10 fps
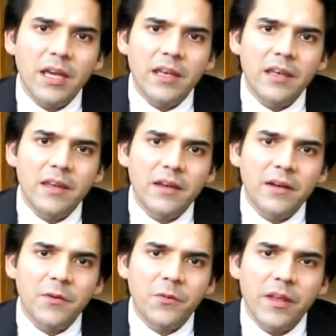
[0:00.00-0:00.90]
And
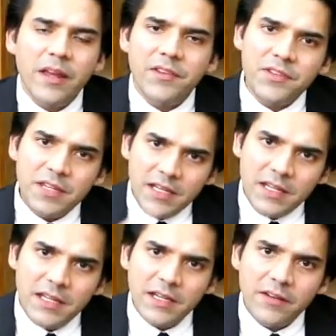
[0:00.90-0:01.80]
whereas in
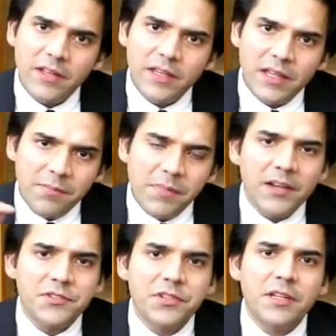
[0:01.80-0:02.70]
India, when they
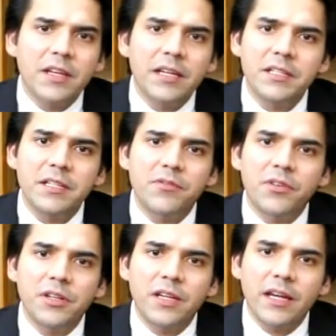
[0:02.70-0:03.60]
passed it in
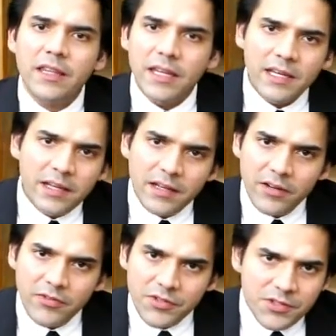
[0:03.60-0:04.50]
1949, they
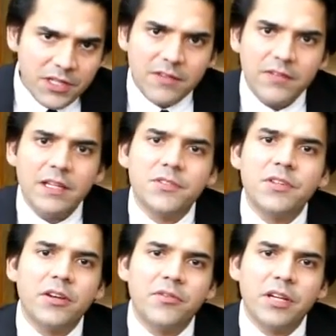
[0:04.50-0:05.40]
didn't receive the
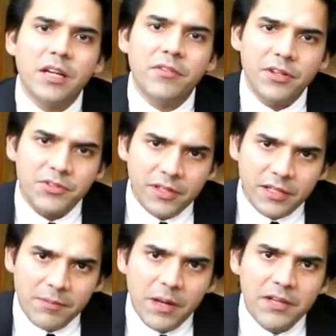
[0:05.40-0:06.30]
assent of the Governor
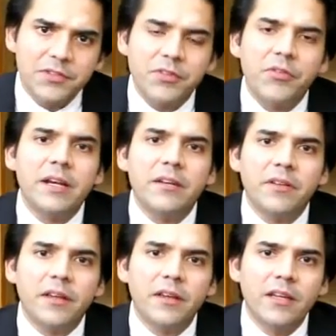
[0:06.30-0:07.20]
General, they passed it right
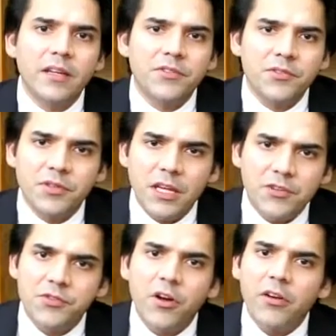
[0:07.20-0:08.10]
away. So the
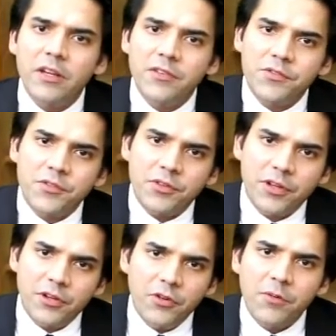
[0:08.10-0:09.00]
historians
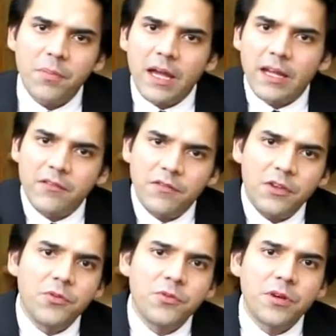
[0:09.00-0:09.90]
look back and
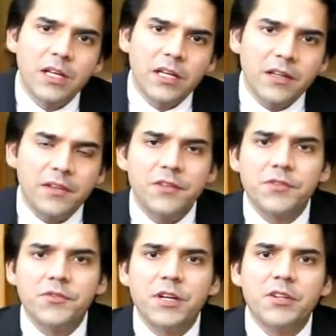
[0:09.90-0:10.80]
view
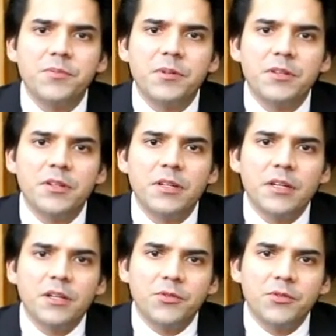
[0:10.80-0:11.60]
this judgment